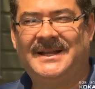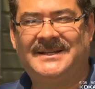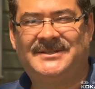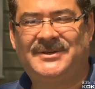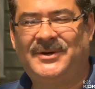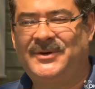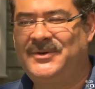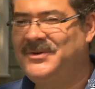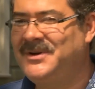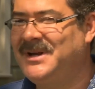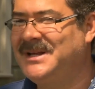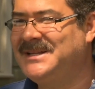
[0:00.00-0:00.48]
I
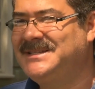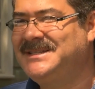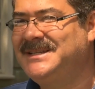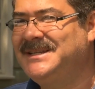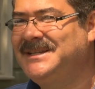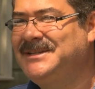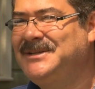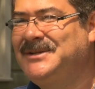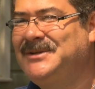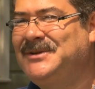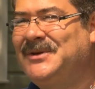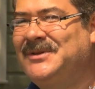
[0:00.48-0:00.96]
told her, I
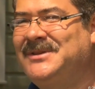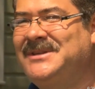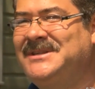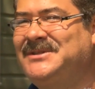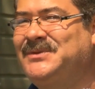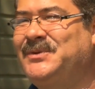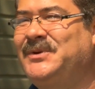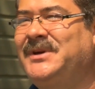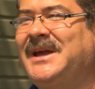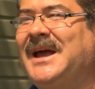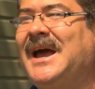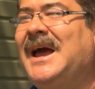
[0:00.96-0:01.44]
said, you know,
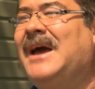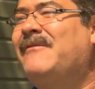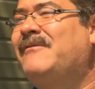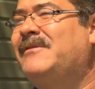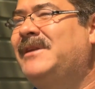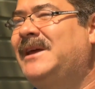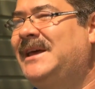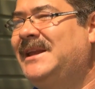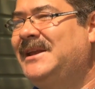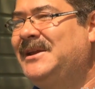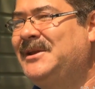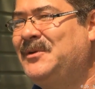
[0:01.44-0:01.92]
this week I
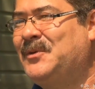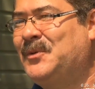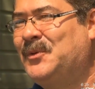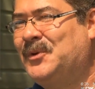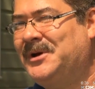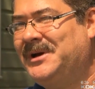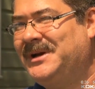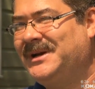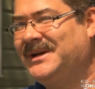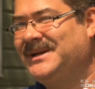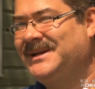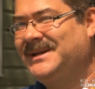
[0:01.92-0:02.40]
haven't had any
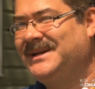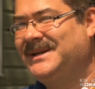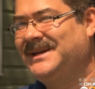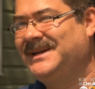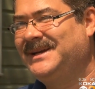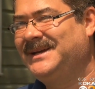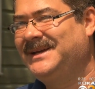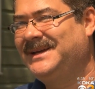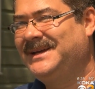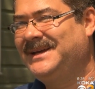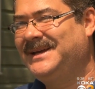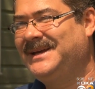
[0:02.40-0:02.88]
work,
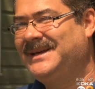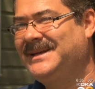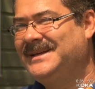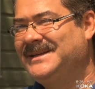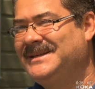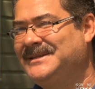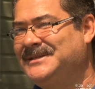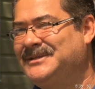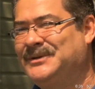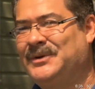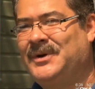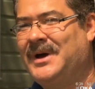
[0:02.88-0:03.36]

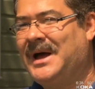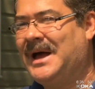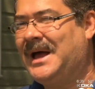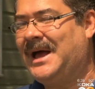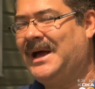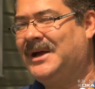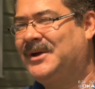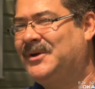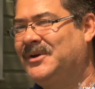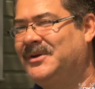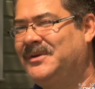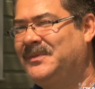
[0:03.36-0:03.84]
so I,
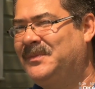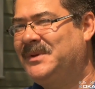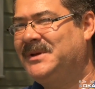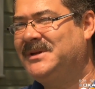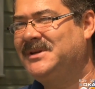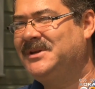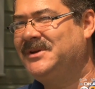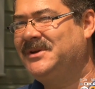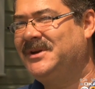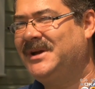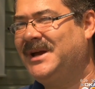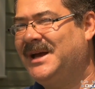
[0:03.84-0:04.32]
I couldn't have
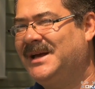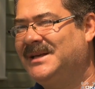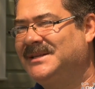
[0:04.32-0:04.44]
been to your